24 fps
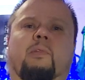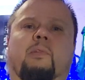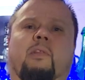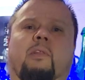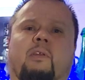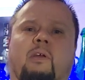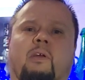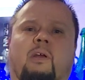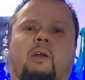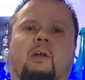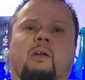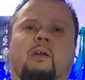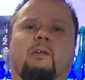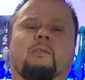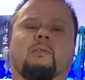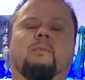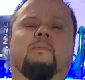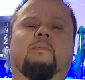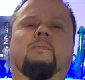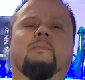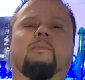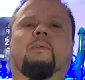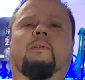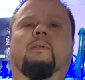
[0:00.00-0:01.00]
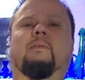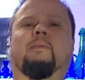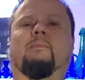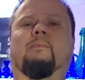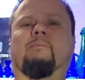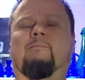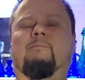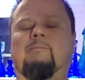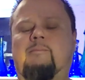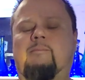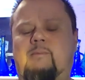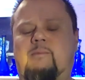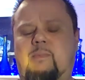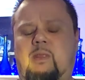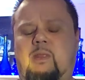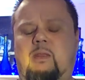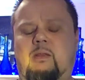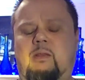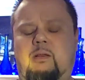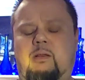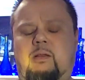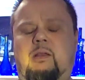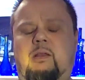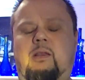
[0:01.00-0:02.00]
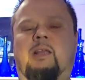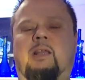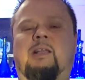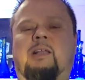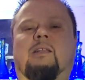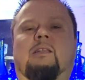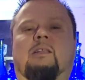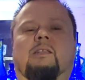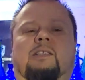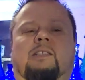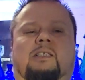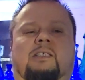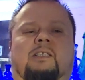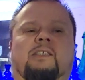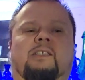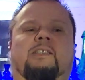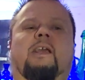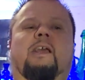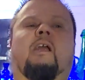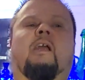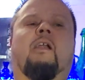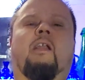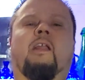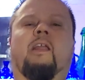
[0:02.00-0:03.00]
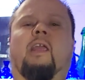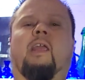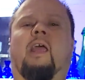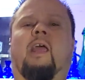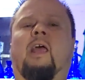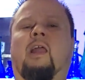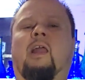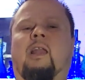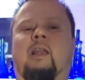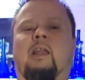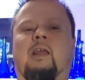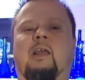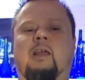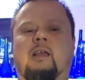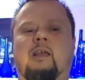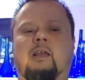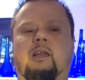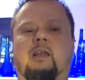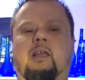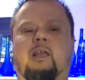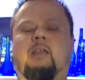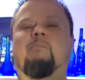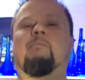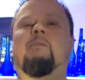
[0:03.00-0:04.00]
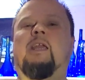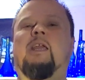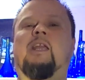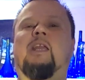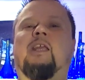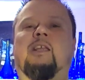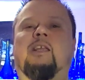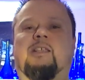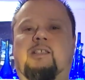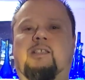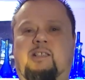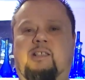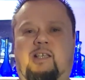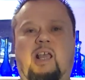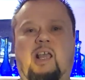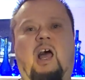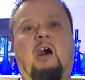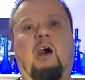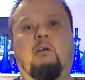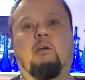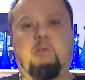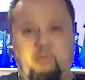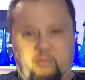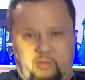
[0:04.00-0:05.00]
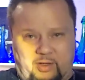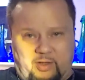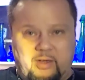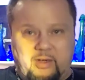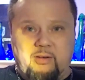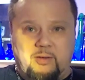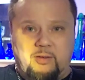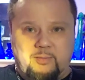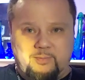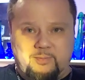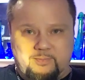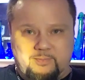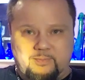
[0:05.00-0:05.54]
of the sincerity and immediacy out of it.